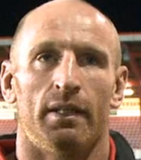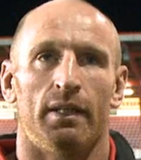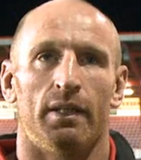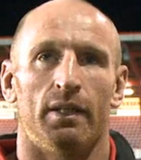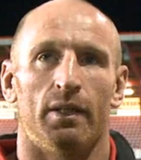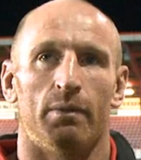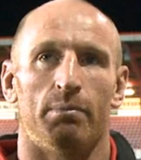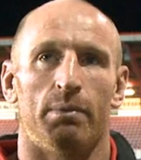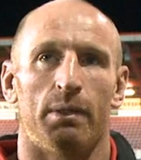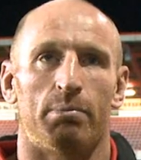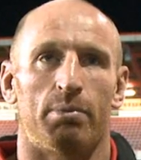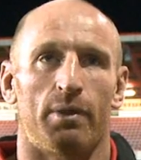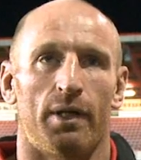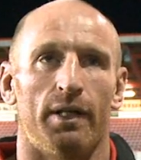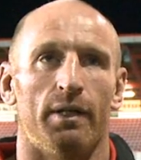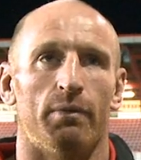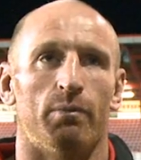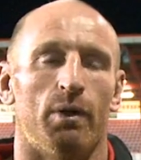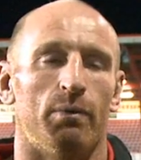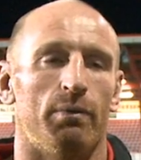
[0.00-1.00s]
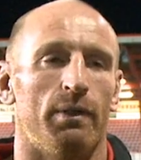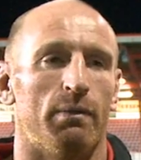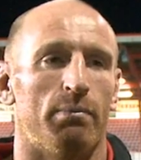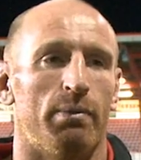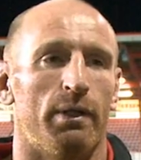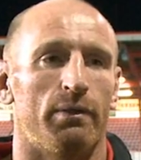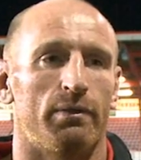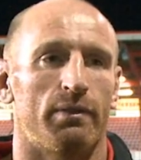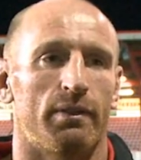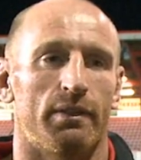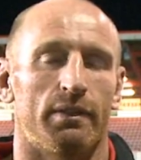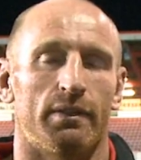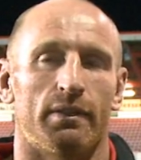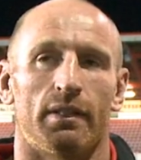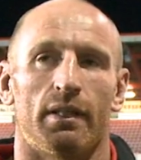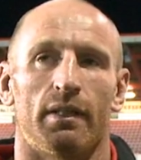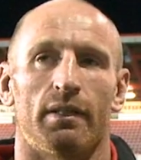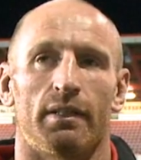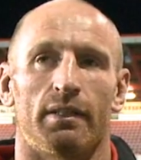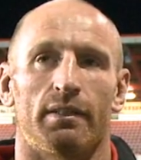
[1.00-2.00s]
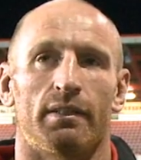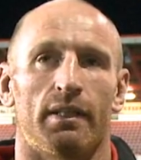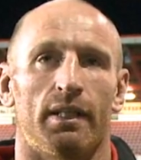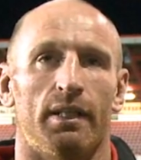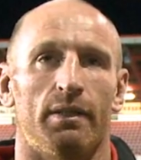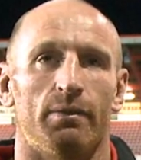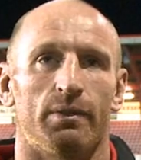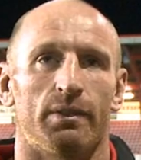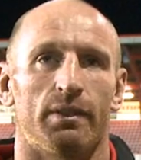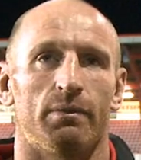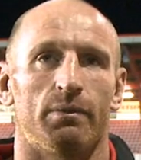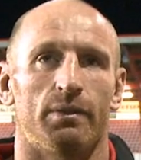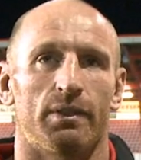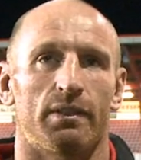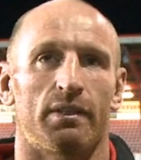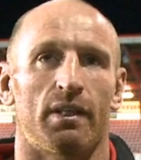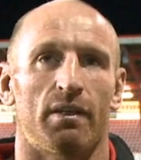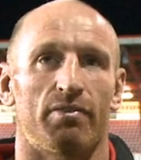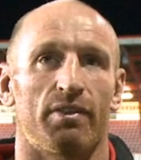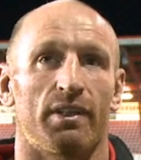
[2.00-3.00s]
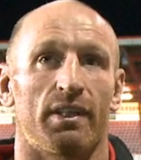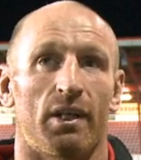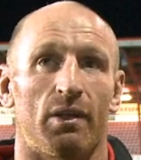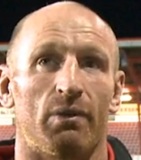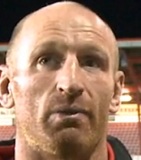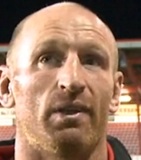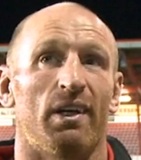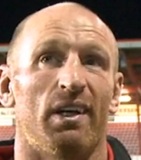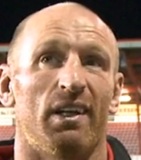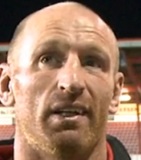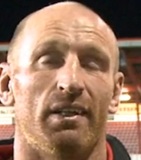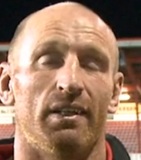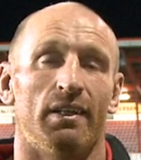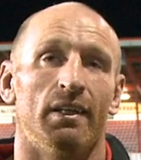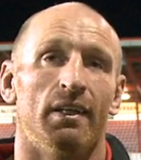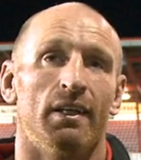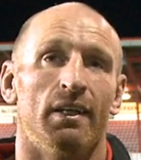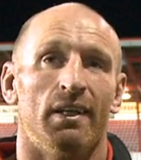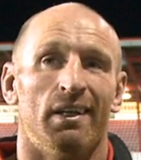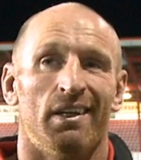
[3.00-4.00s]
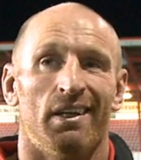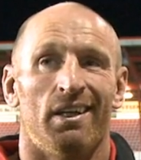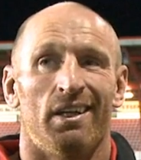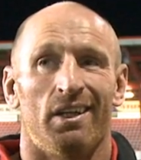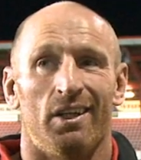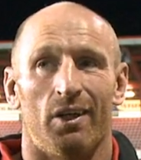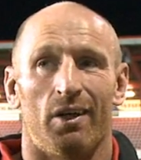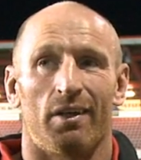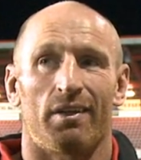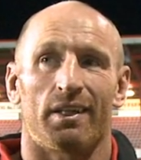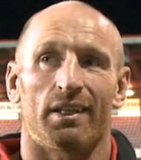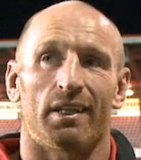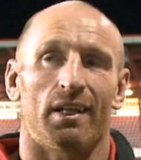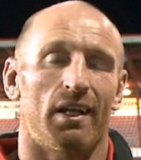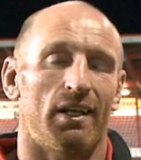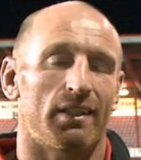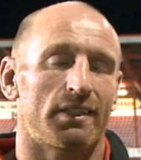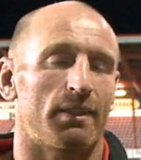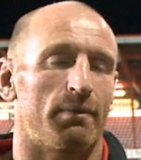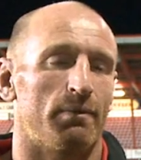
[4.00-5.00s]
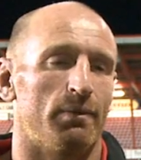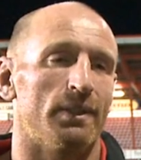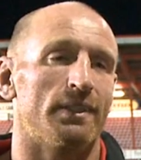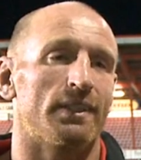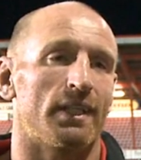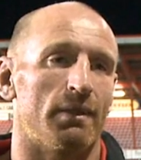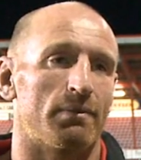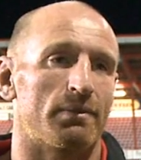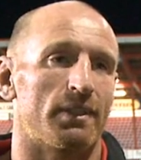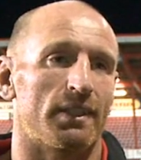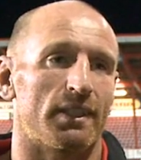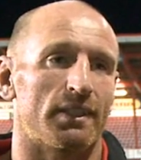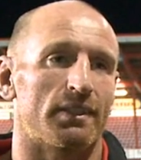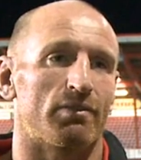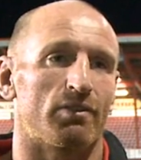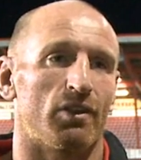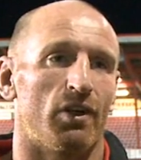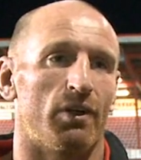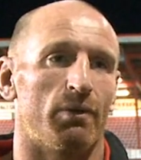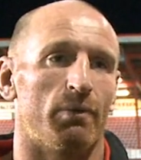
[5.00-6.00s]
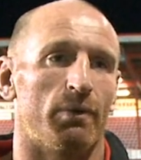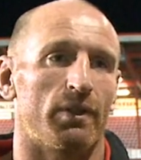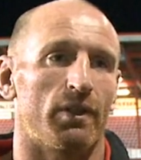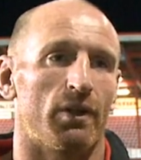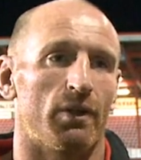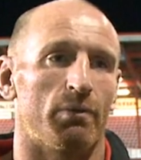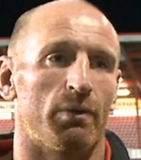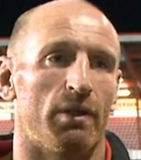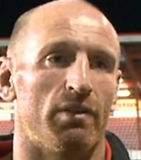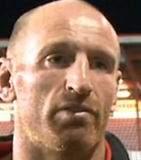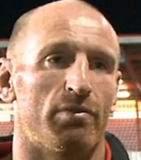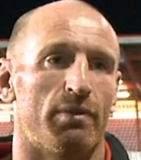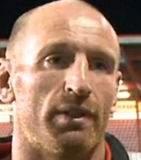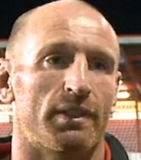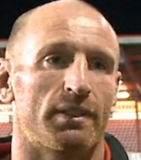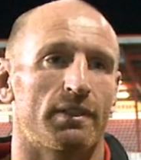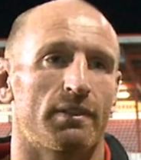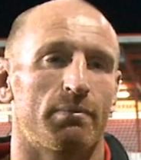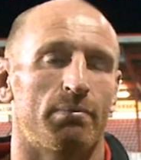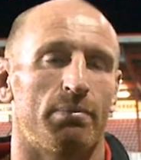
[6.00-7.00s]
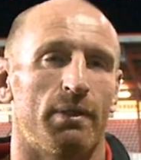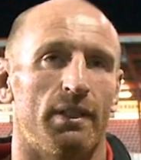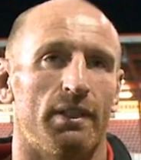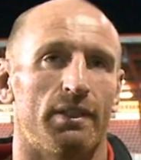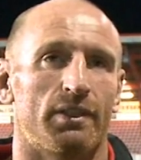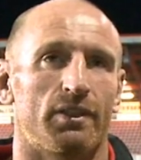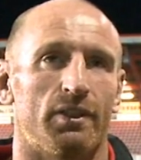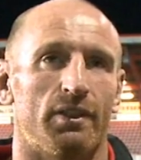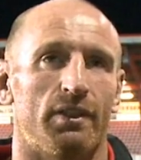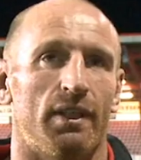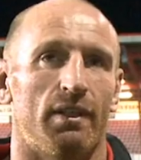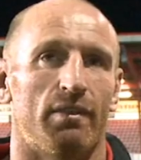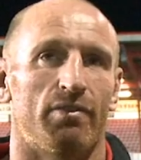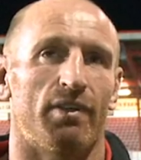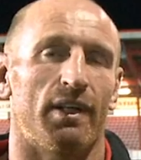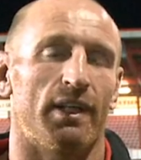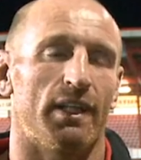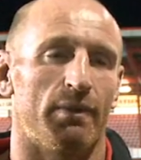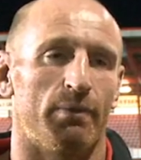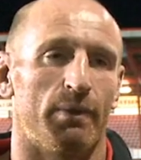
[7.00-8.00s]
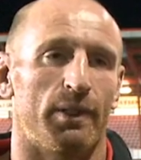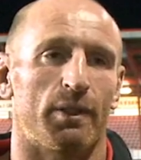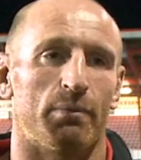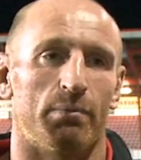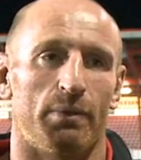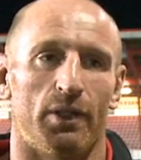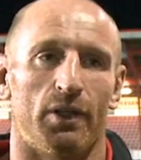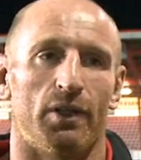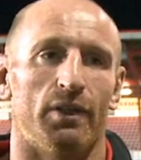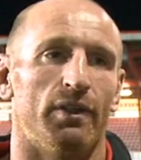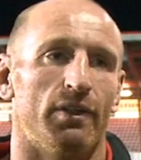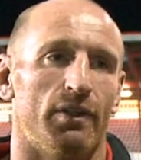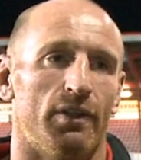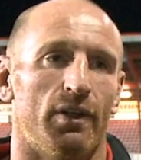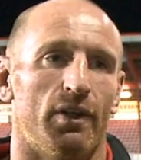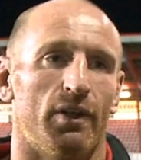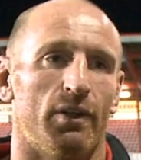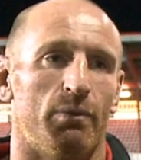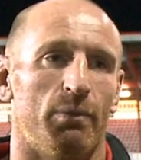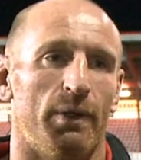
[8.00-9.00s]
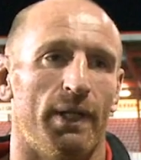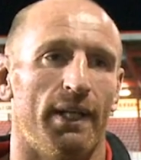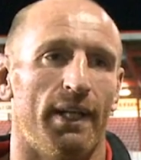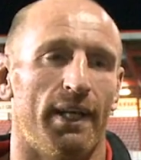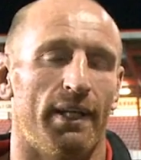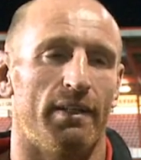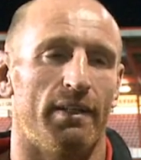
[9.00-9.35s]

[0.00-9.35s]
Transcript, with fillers: you know, a bit of pride in what we're about. And I think today was a, was a tough encounter, and you know, I think in the last couple of these games, I guess, have gone gone away from us. But it's good that finally we can be on the on the winning